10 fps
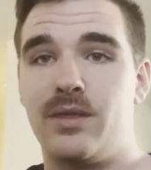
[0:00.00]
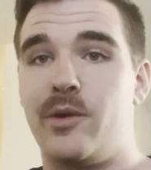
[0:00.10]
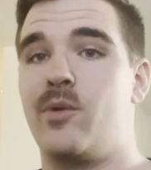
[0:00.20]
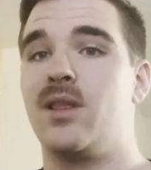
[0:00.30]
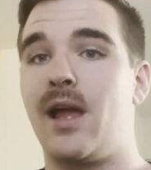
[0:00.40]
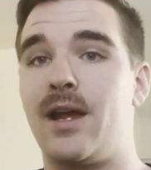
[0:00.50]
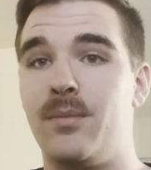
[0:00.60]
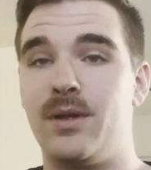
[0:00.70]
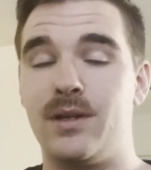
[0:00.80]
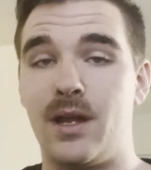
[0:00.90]
the
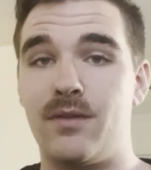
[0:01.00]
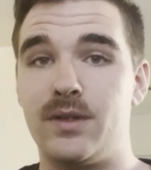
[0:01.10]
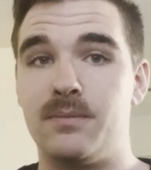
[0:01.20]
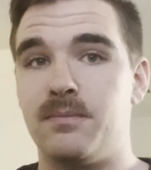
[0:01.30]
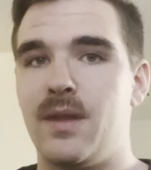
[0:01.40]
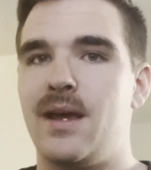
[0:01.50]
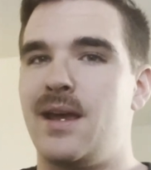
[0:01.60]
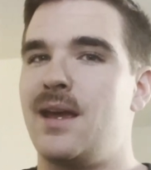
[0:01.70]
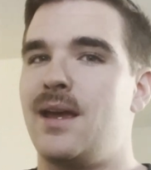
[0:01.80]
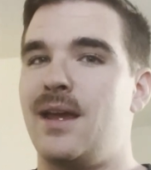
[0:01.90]
reliability of it,
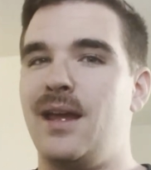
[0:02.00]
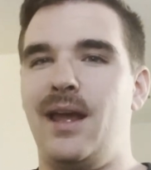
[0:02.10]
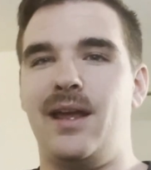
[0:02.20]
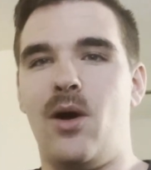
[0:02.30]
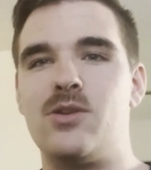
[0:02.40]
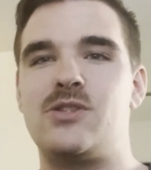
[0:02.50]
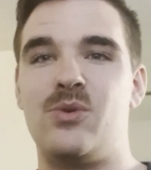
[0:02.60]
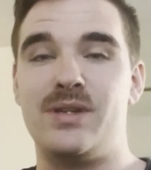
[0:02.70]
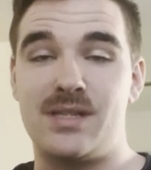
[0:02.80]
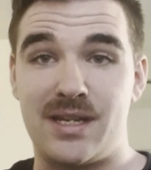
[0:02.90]
it
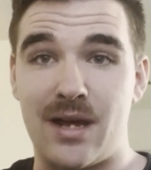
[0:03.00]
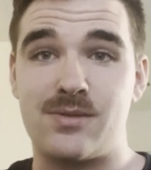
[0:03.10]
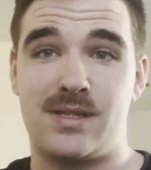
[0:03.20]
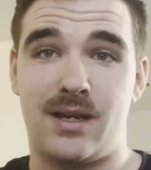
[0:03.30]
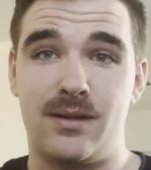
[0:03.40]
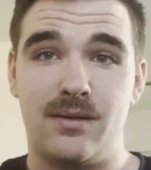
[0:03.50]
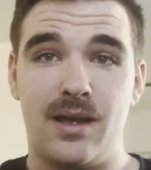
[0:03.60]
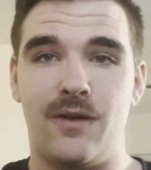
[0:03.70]
also is a downside.